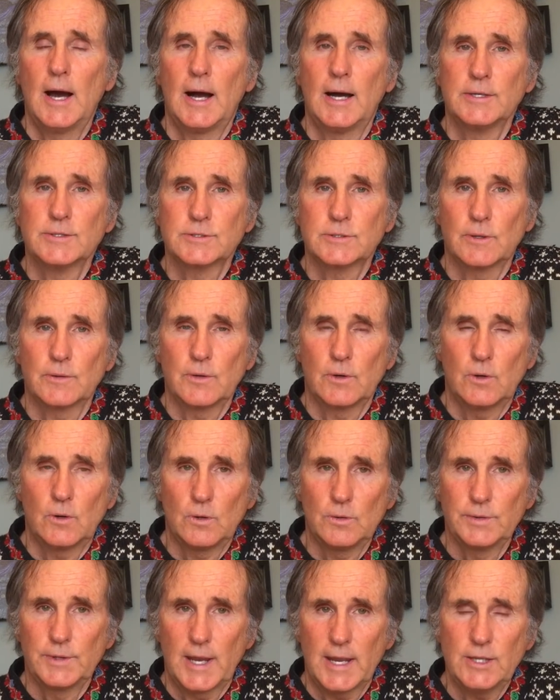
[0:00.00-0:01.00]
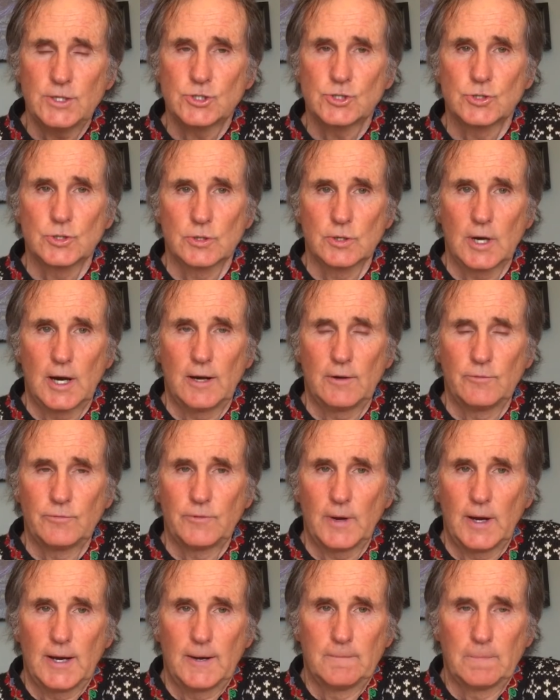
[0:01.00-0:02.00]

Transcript: And so the whole nature of